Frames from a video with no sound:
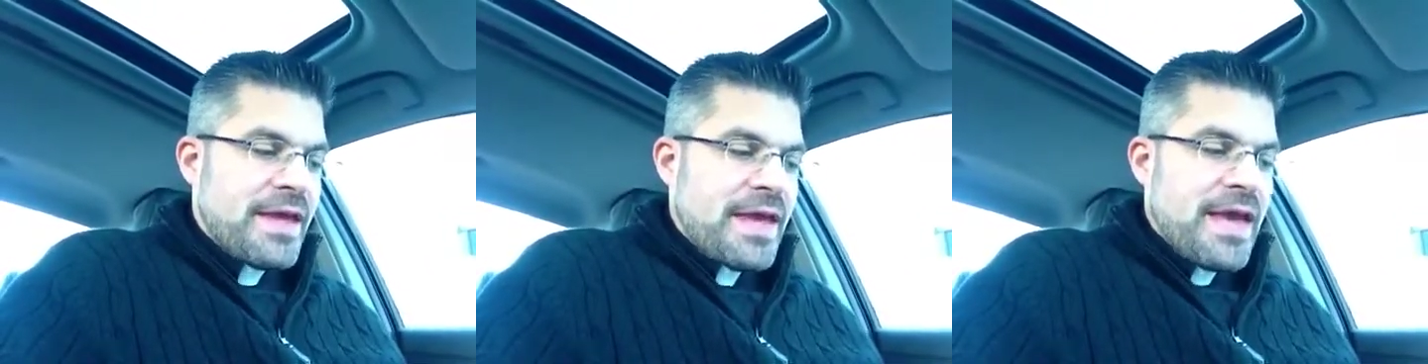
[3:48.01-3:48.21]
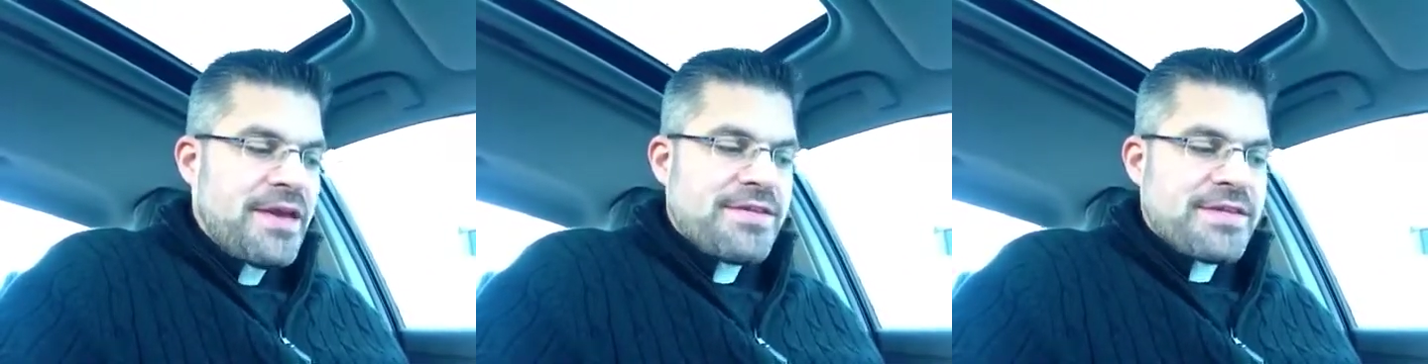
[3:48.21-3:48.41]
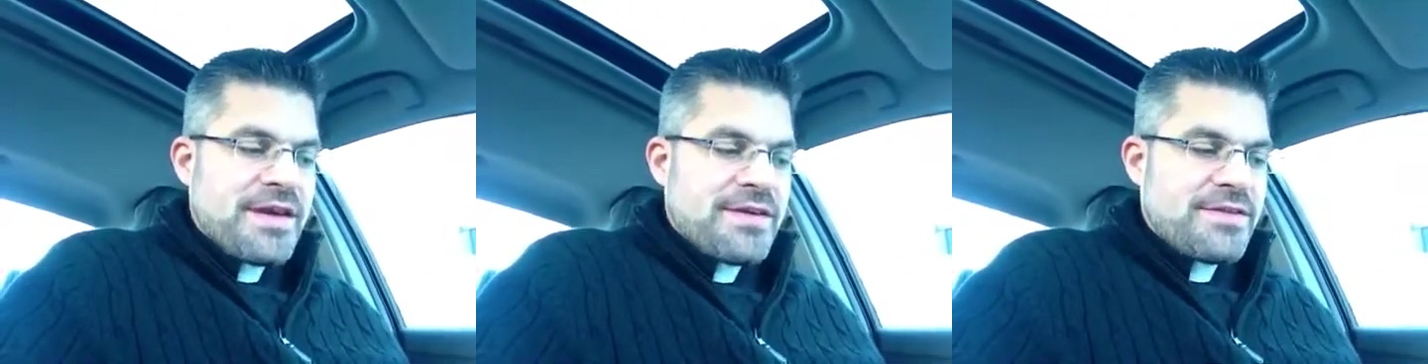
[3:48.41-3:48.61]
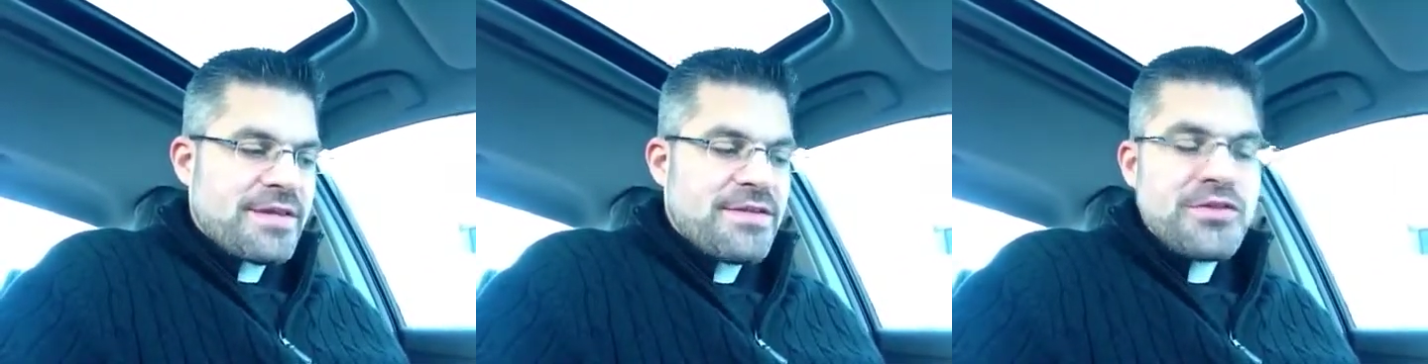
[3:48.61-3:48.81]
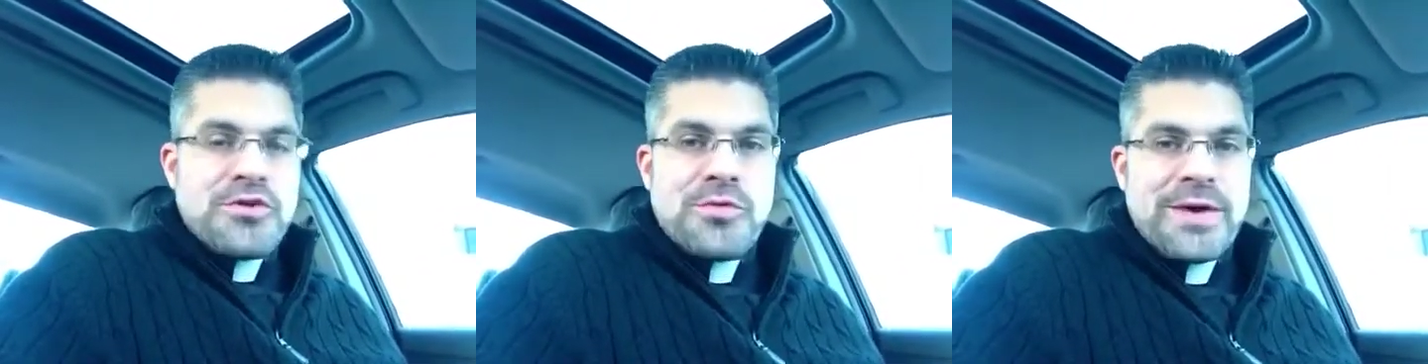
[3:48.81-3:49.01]
he says
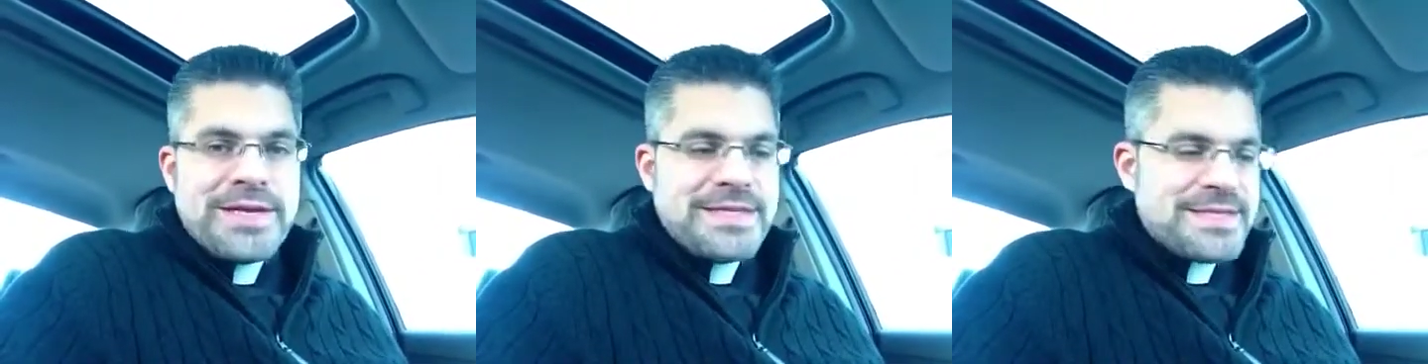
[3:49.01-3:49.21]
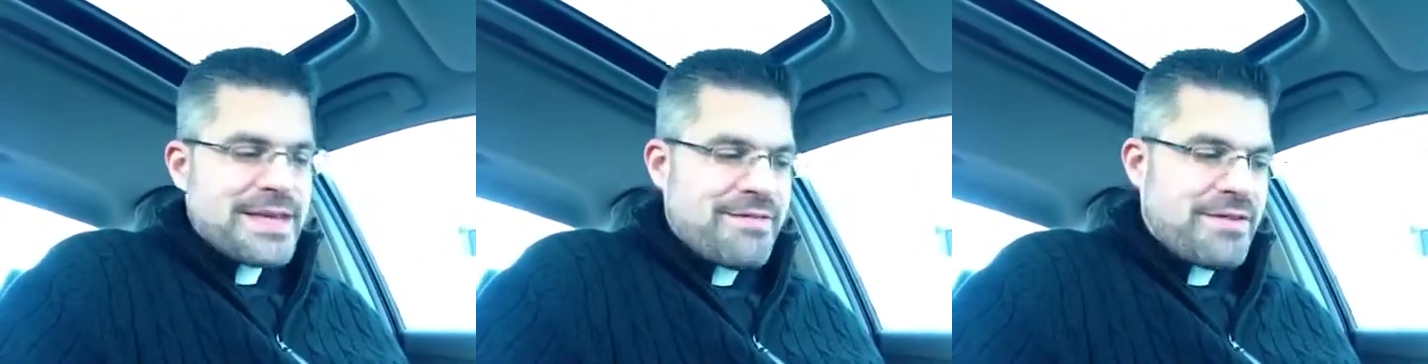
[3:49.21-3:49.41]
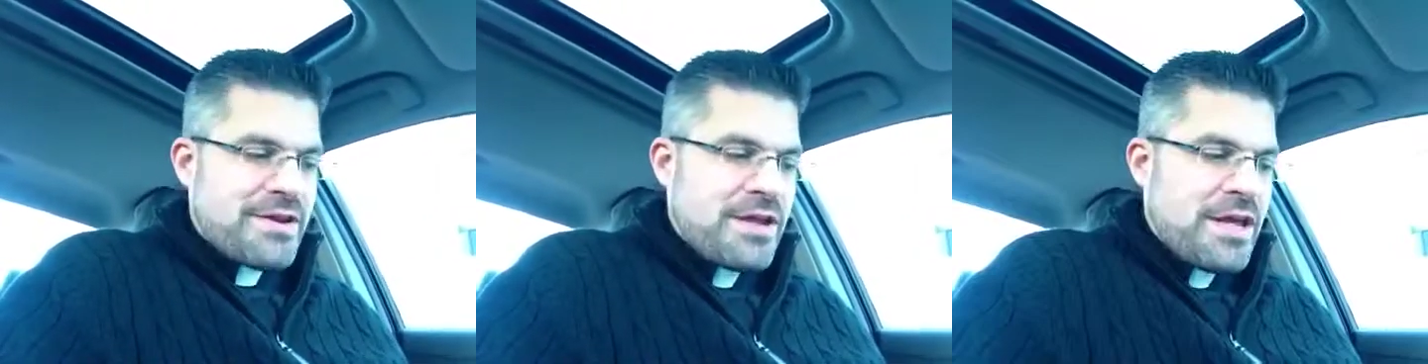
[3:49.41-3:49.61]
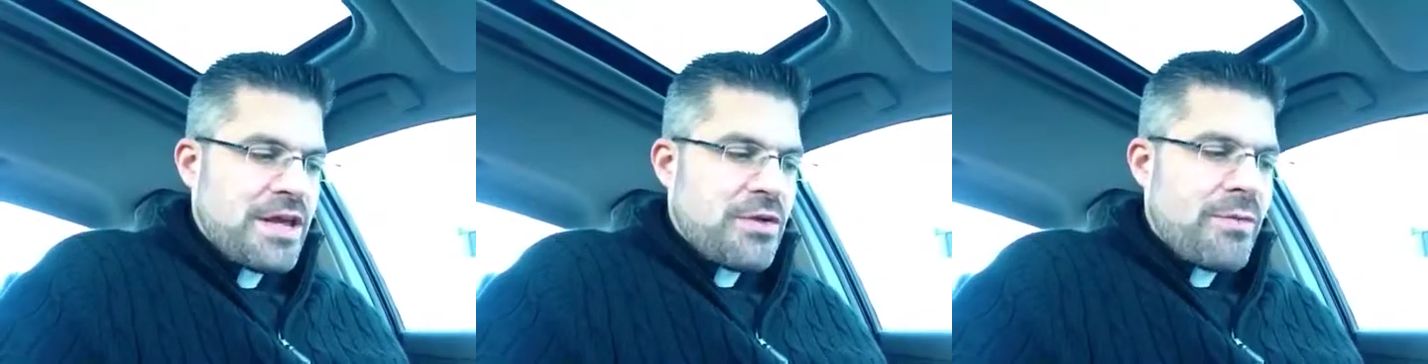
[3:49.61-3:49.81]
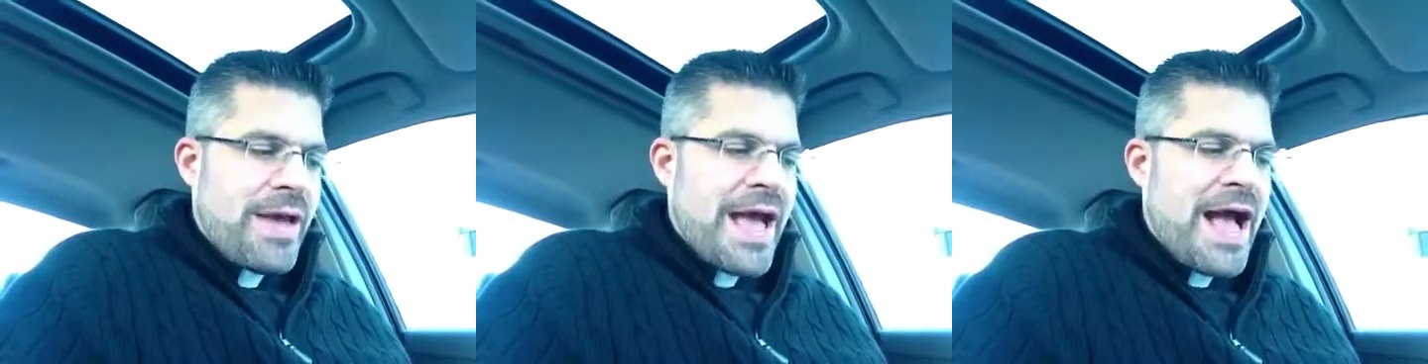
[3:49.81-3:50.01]
in 287
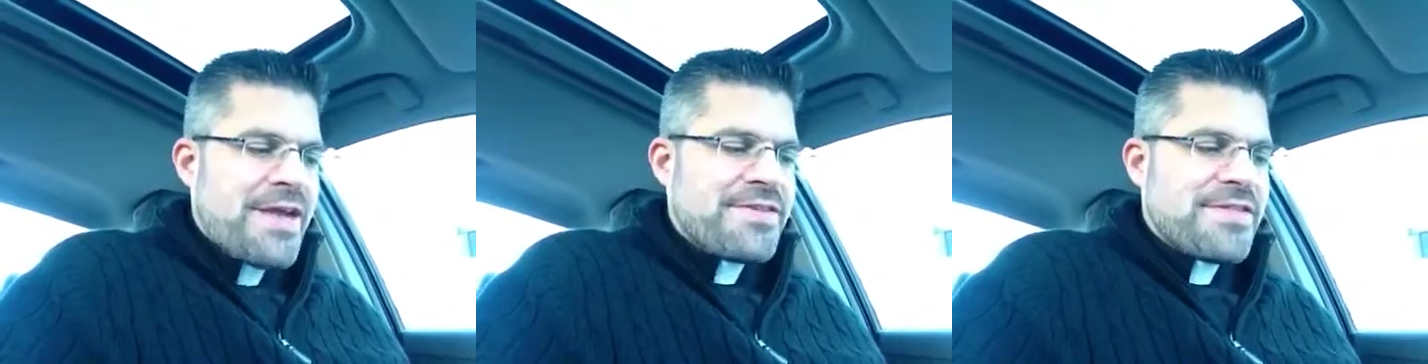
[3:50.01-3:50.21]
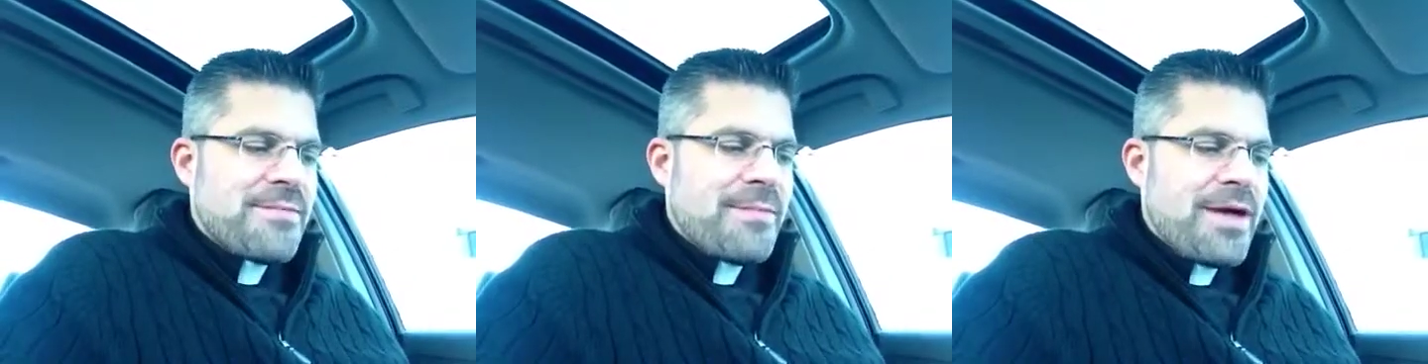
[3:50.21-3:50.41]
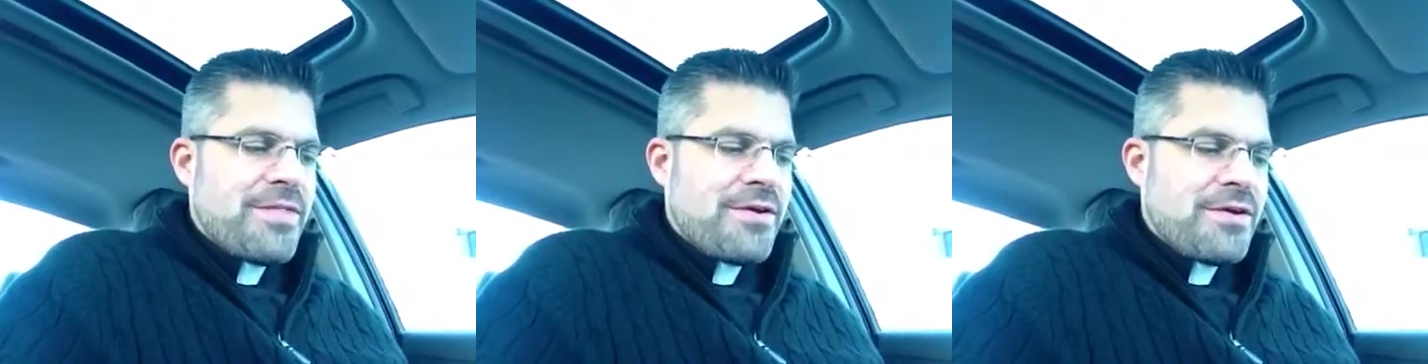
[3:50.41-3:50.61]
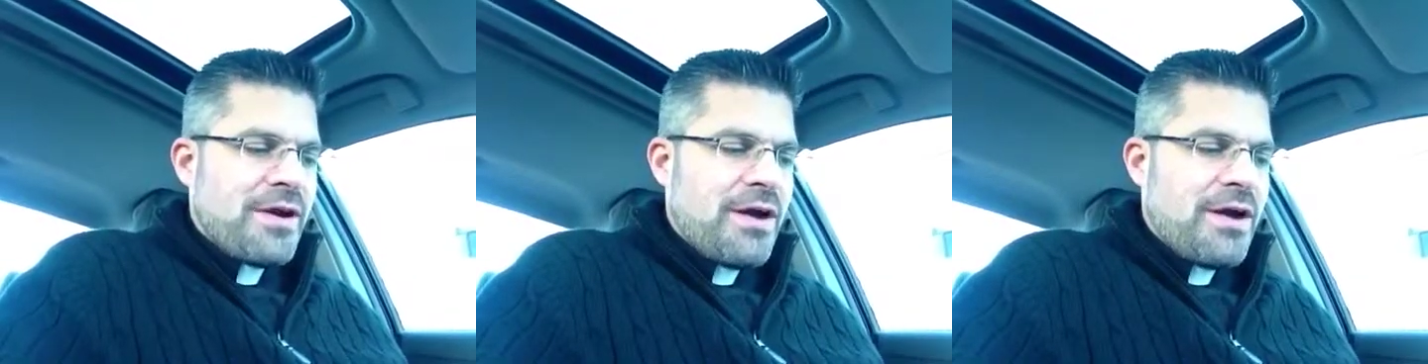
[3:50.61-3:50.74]
we ask the mother